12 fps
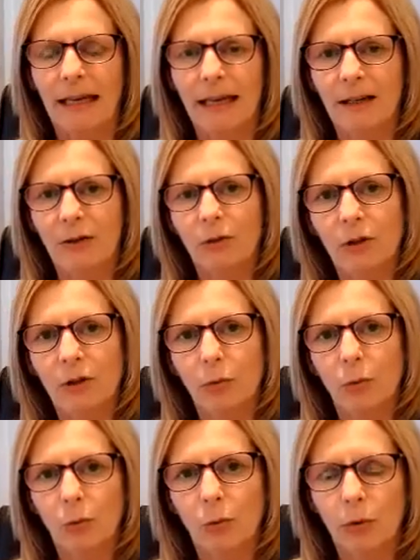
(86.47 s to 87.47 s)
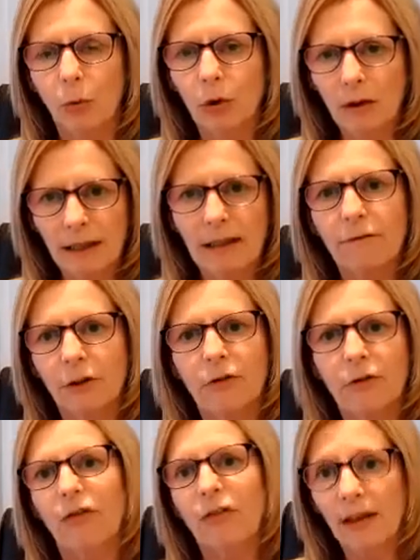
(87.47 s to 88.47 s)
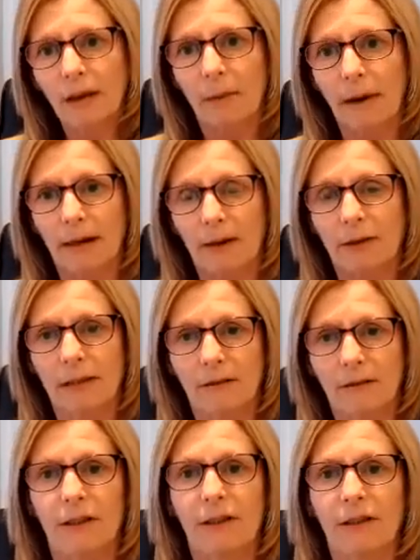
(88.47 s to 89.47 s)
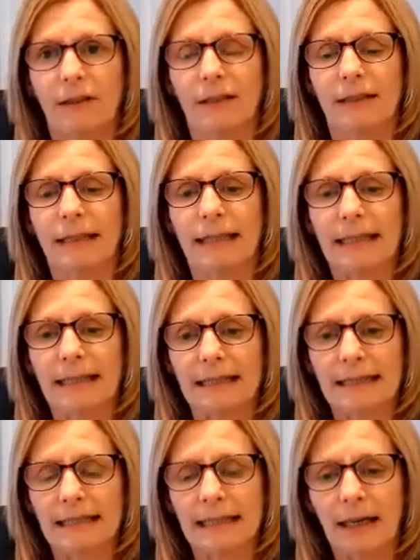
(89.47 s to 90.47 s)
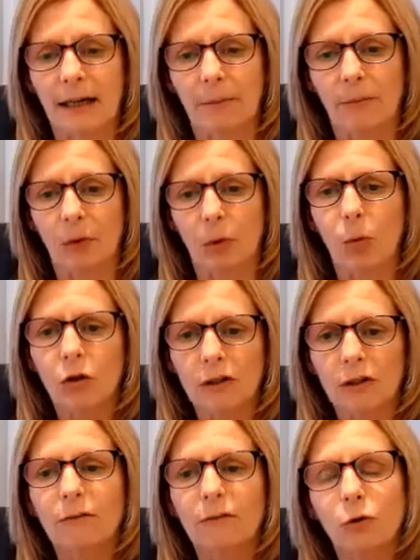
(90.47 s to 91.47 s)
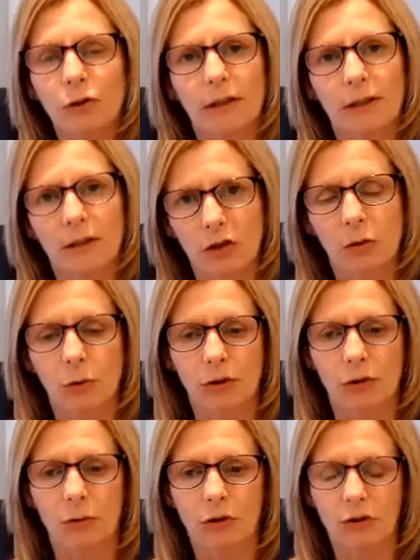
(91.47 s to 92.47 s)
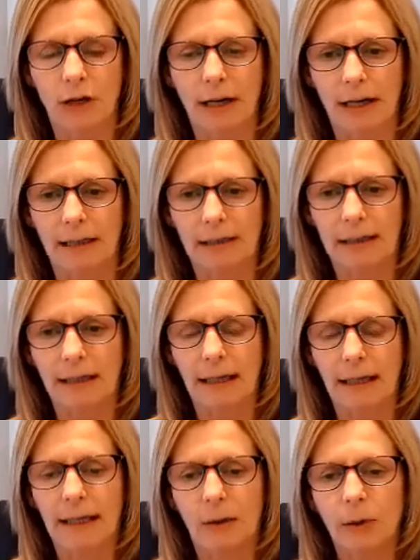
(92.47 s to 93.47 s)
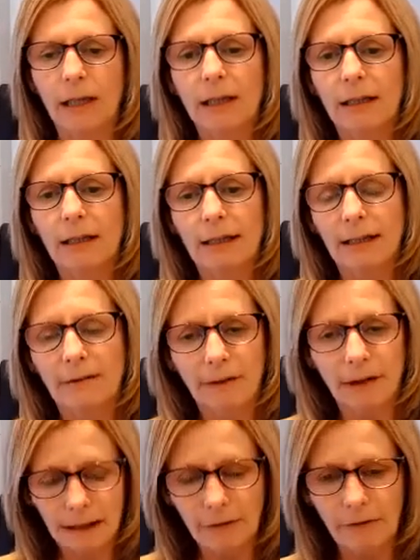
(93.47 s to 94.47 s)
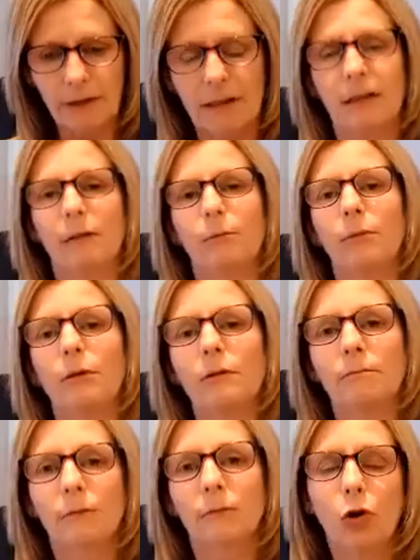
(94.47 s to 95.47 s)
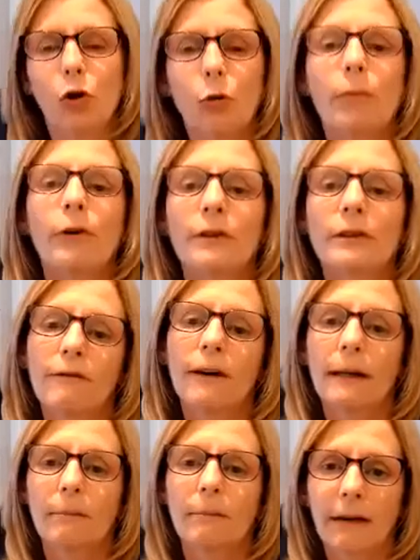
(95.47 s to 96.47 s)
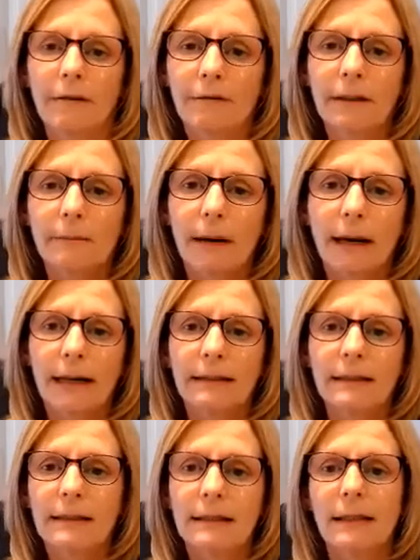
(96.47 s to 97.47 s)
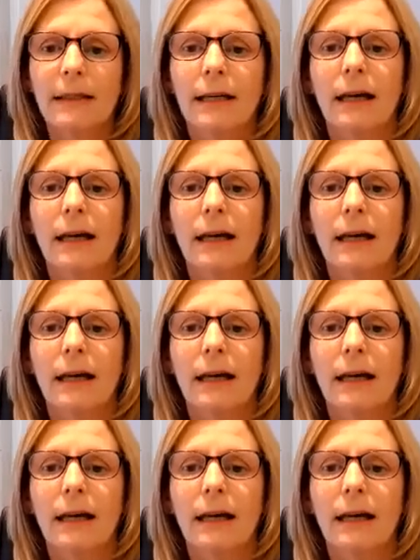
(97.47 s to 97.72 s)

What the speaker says: Now, one thing for you to think about in advance is what sort of audience you want to attract. We can invite, for example, corporate defined benefit plans,